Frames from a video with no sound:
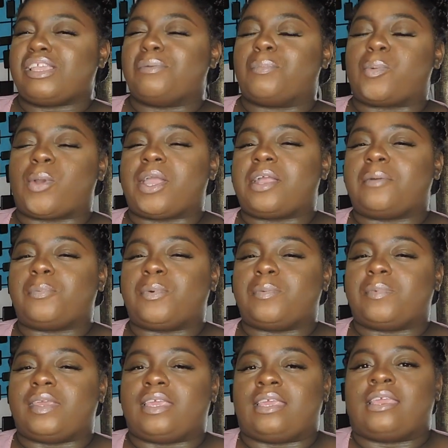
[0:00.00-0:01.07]
break up with
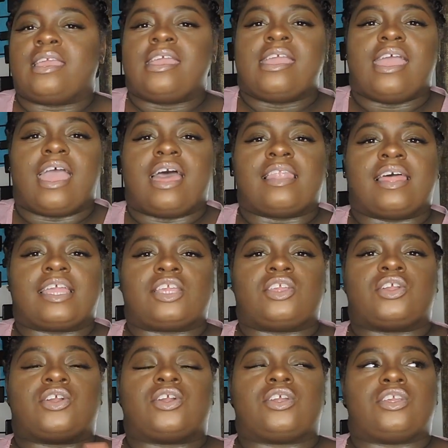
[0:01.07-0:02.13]
me, and like
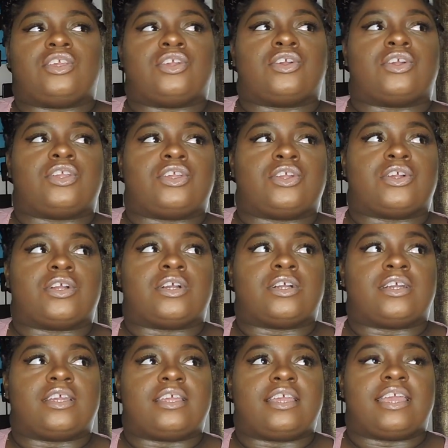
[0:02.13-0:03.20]

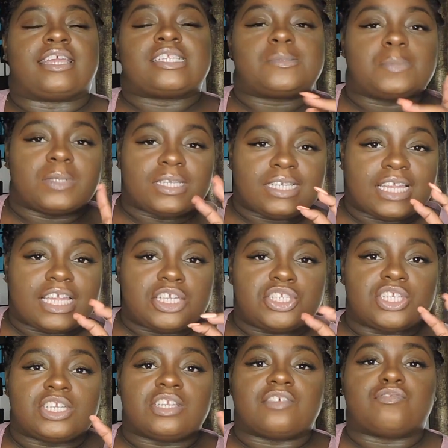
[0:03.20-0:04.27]
your
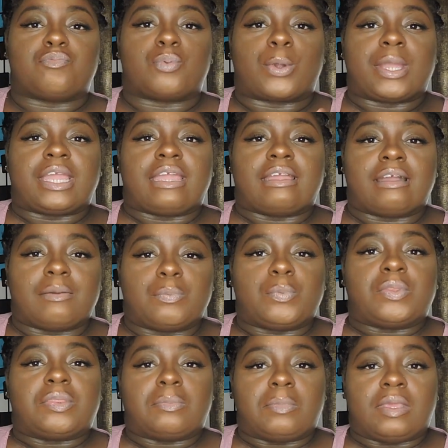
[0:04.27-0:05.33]
explanation of breaking up
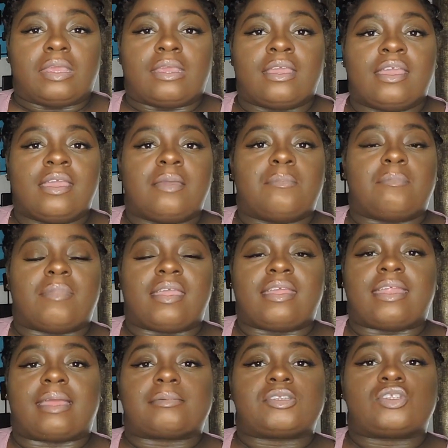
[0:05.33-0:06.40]
with me made
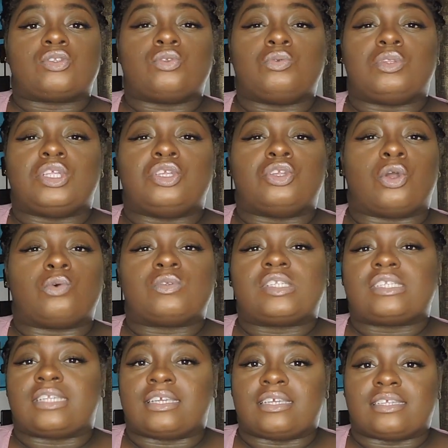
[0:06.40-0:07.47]
absolutely no
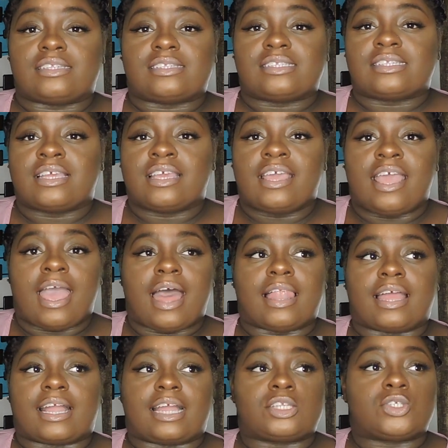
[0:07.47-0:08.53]
sense. And
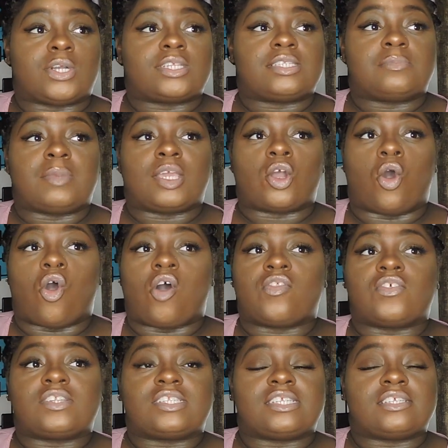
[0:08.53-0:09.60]
like I tried to make all
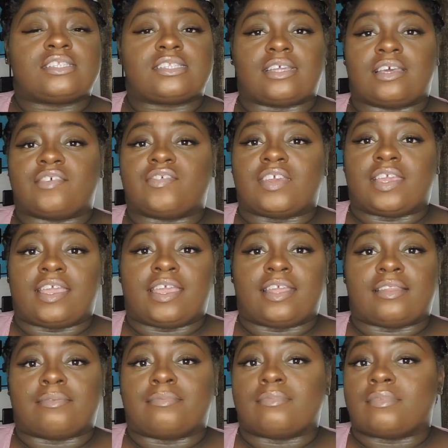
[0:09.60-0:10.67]
the sense of it,
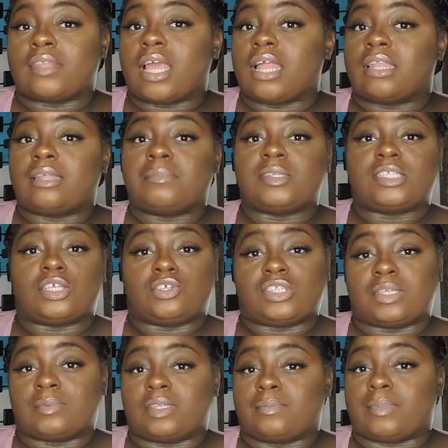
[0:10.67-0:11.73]
and let me tell you
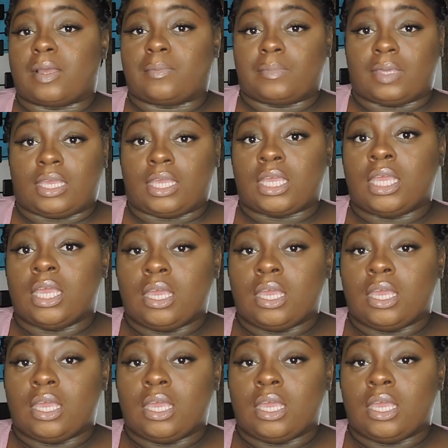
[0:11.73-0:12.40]
something about me.